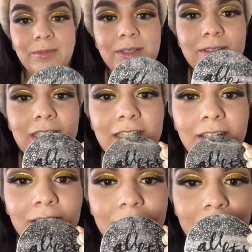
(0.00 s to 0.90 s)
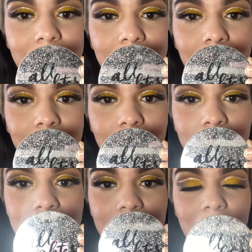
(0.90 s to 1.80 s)
Using the
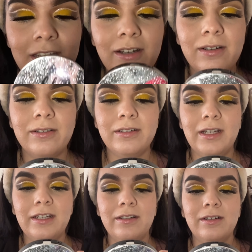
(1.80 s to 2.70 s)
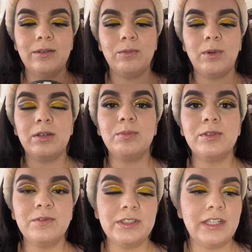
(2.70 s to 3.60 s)
Urban Decay All Nighter
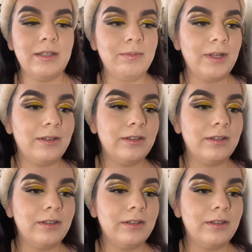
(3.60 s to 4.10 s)
Waterproof Setting Powder.